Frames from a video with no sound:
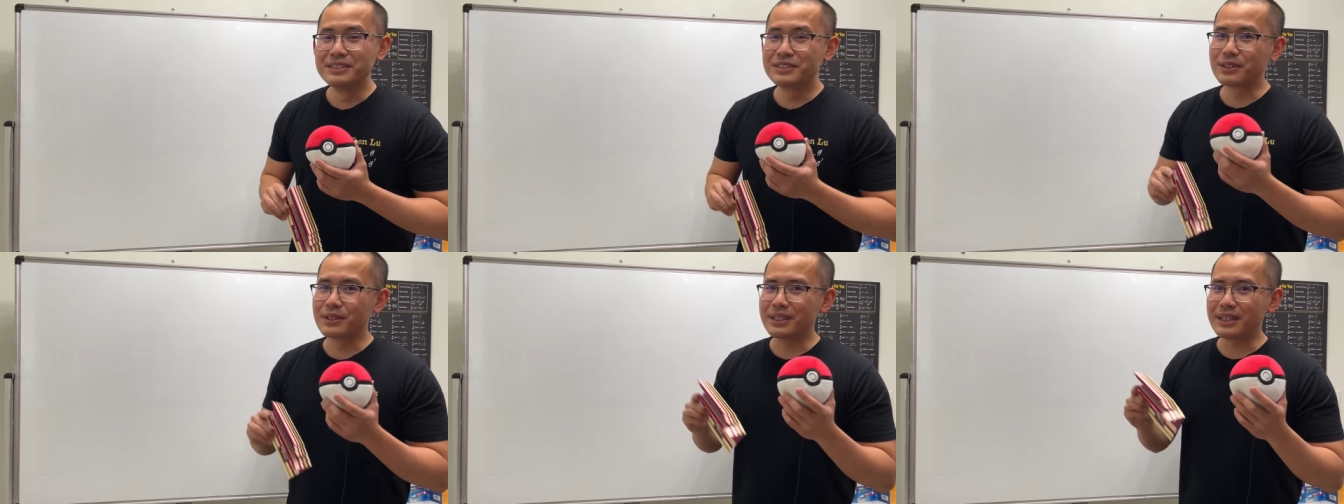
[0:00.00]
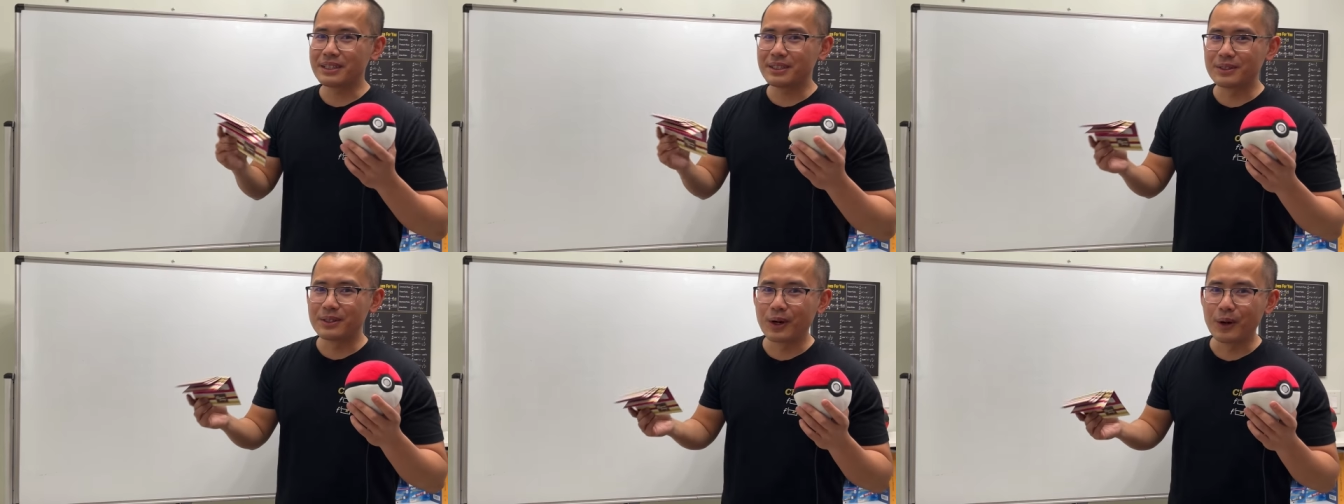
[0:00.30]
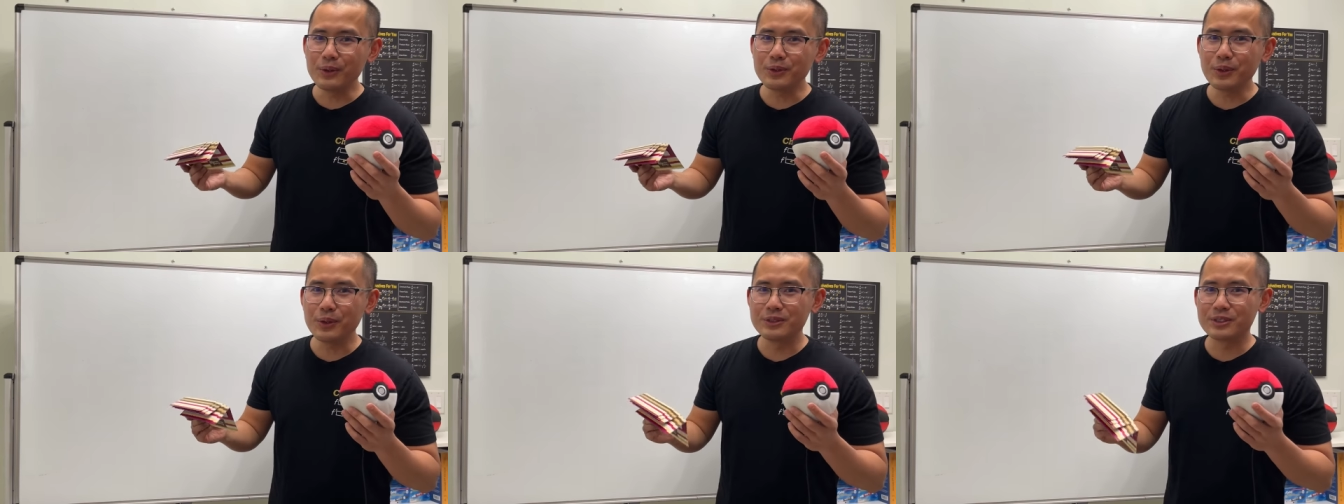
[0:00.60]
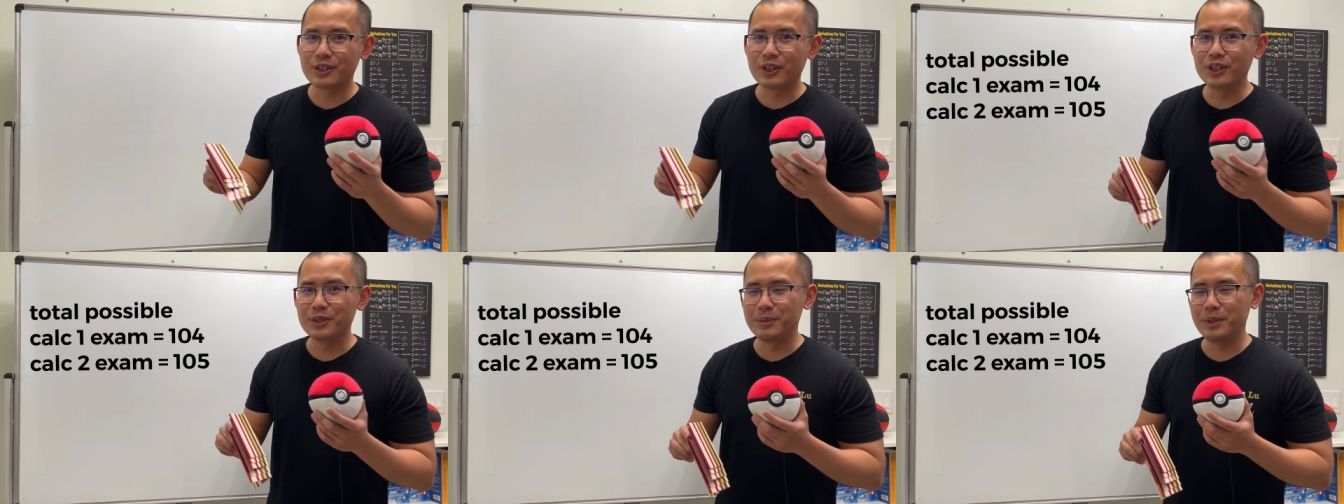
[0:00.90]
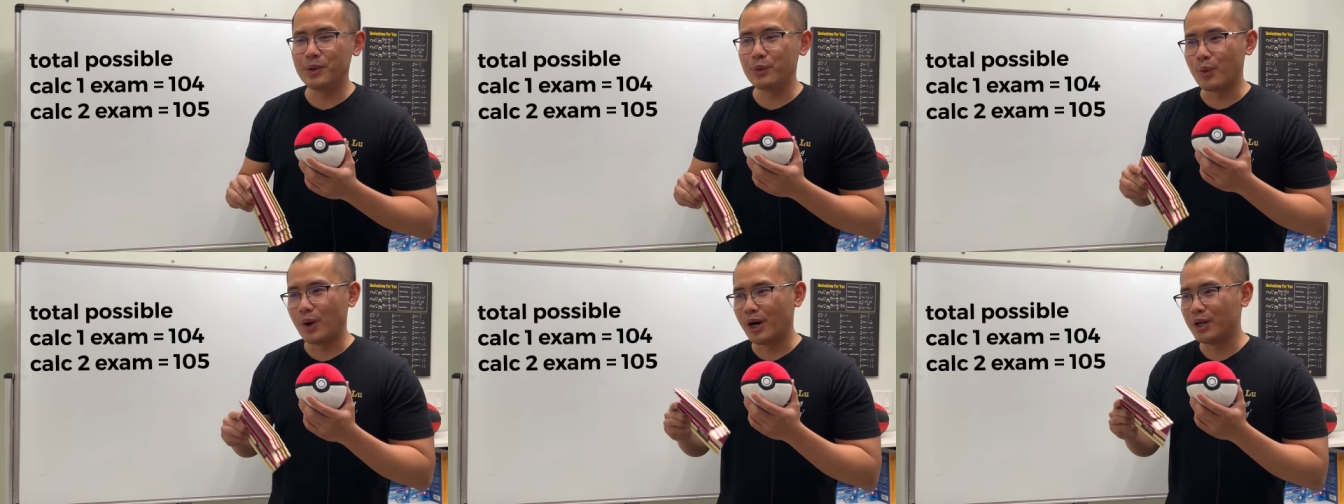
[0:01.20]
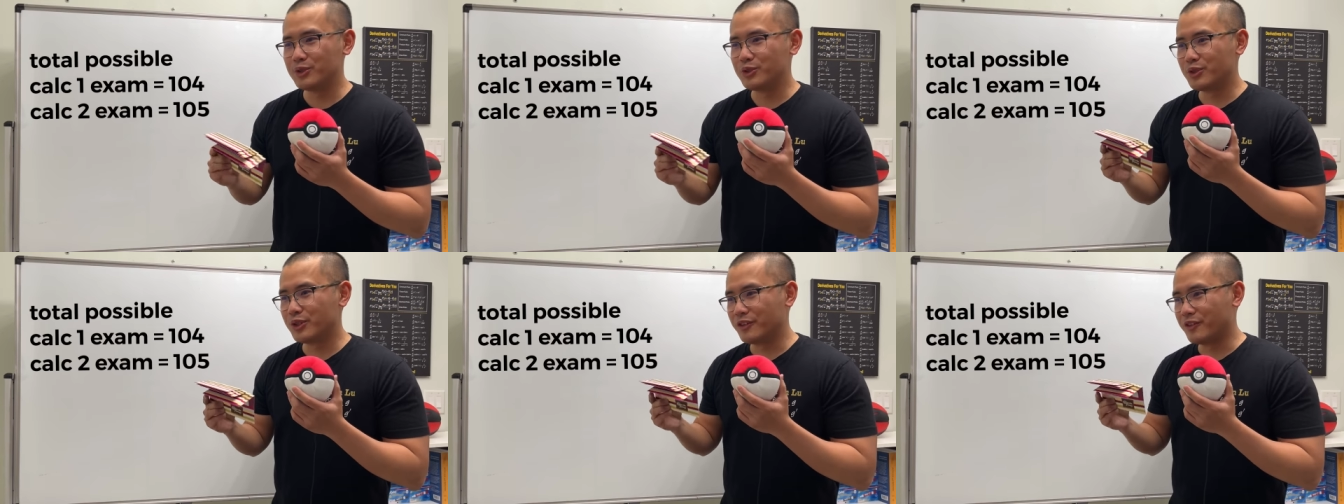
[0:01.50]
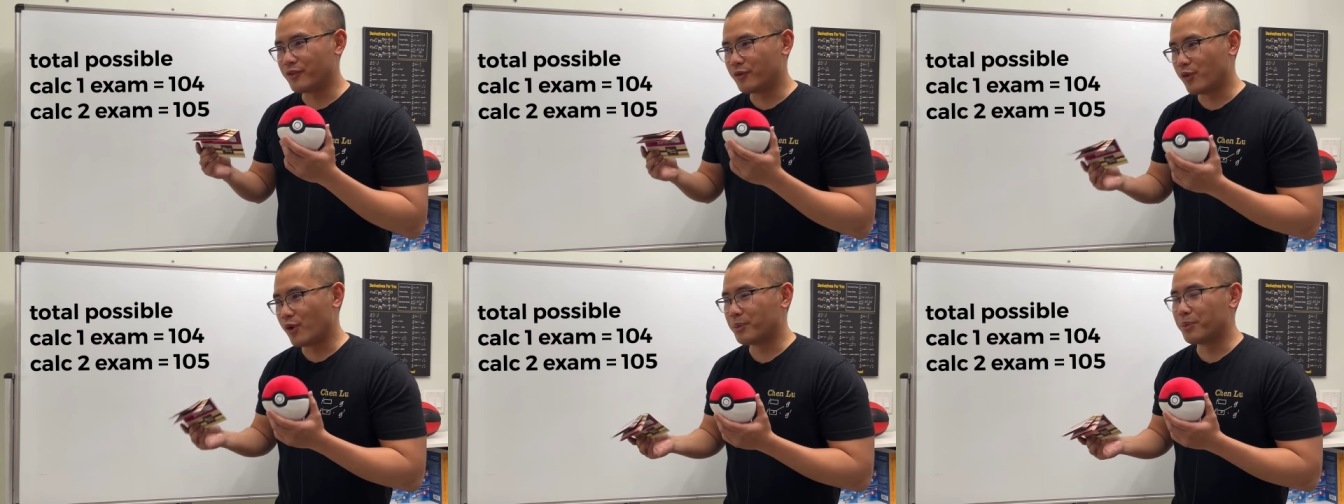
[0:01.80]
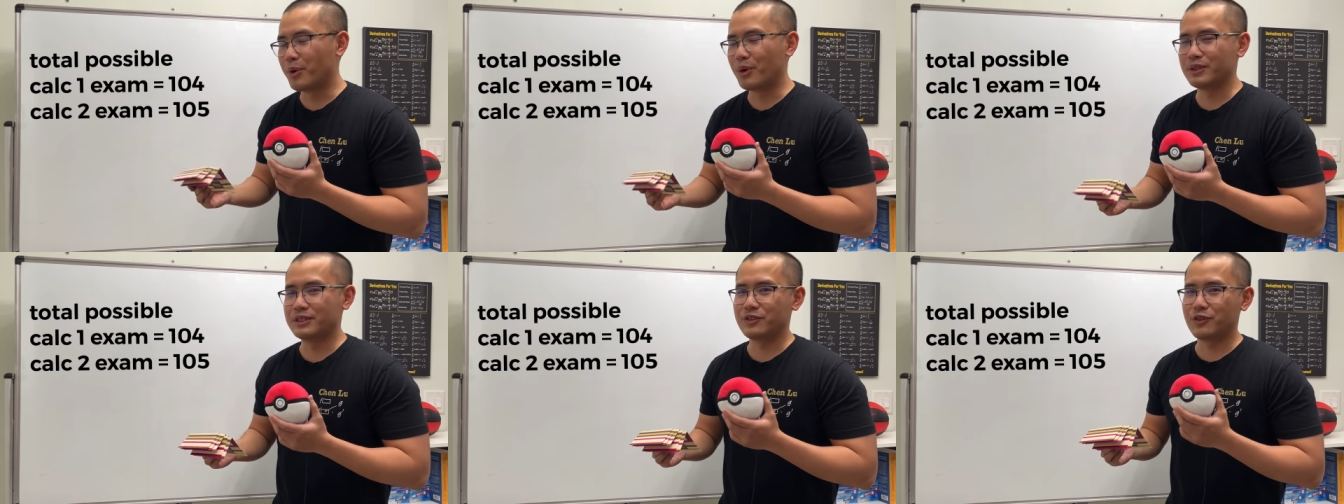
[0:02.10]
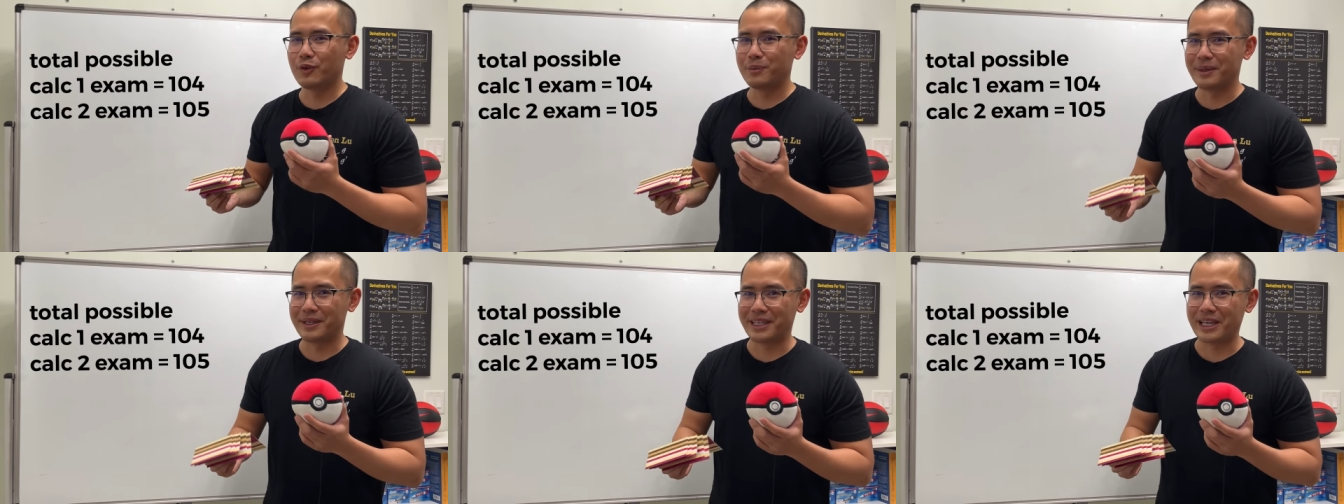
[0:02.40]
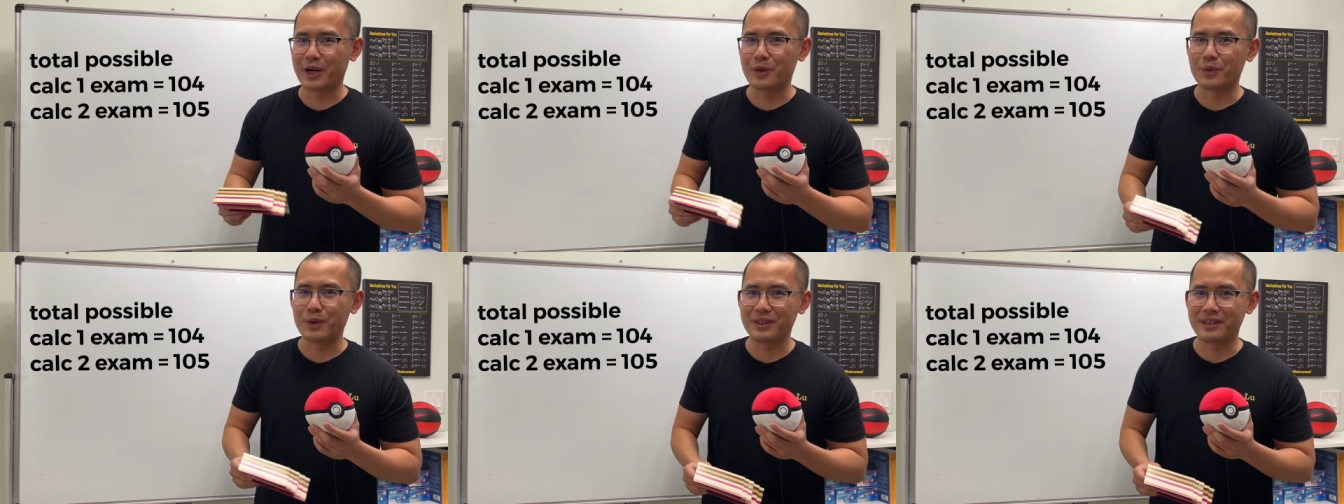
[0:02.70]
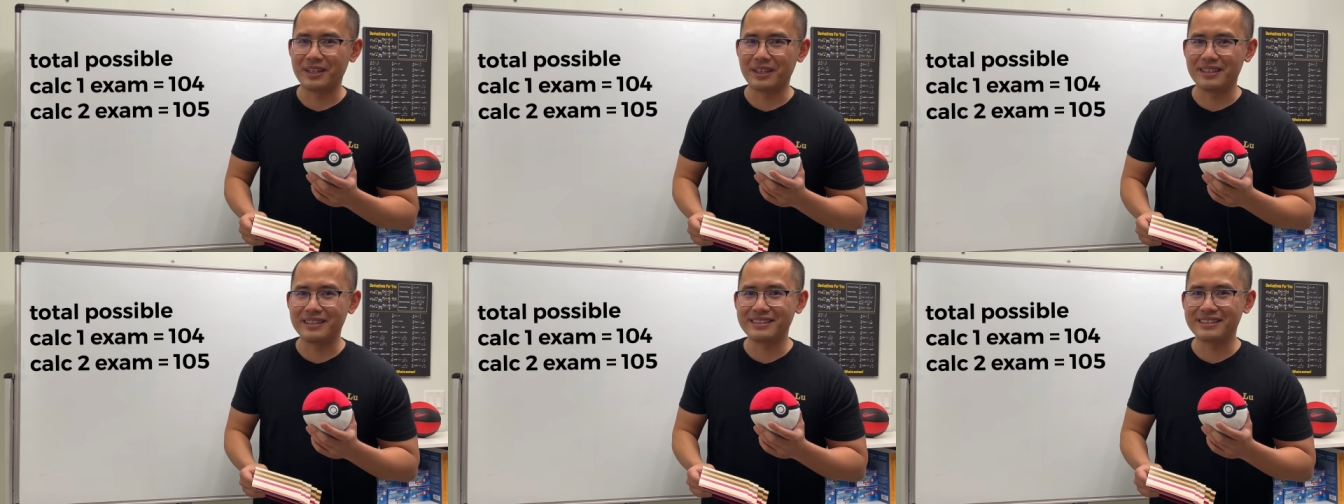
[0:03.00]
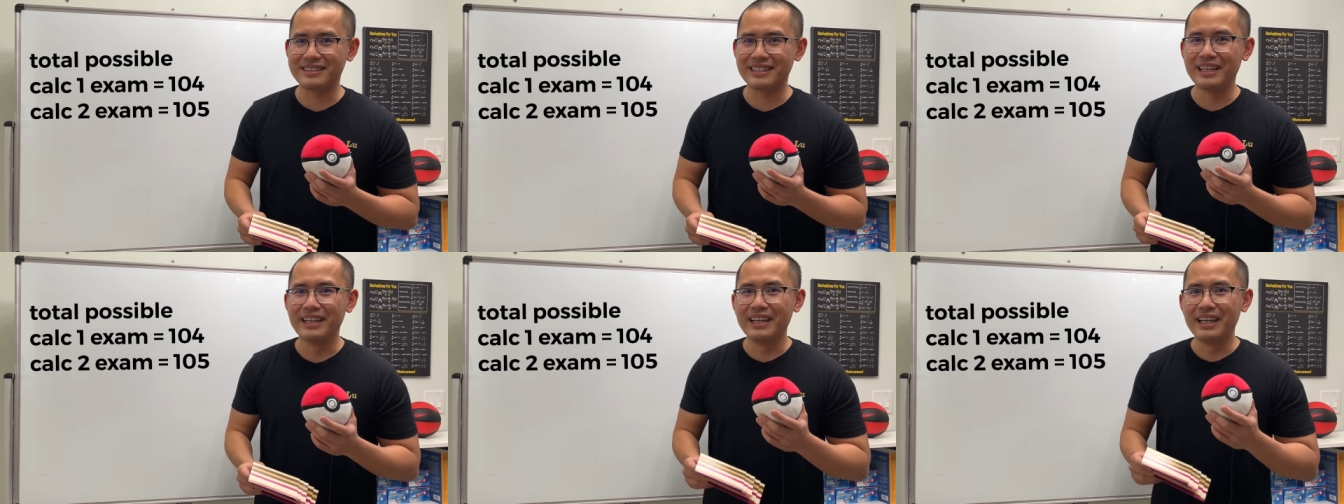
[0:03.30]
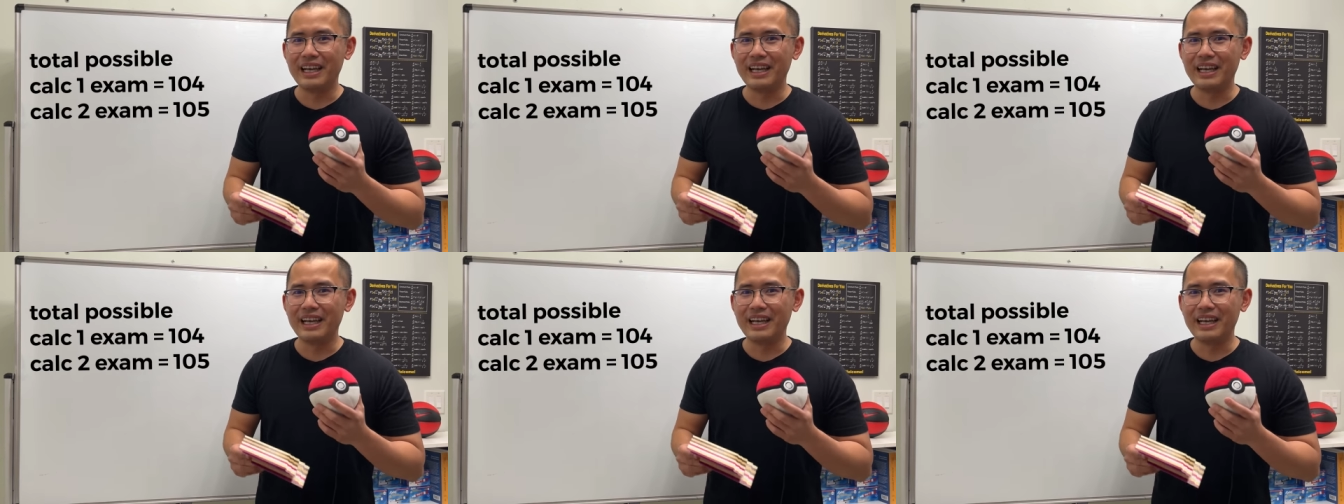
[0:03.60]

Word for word: so that the total is going to be 104 points for my Calc 1 test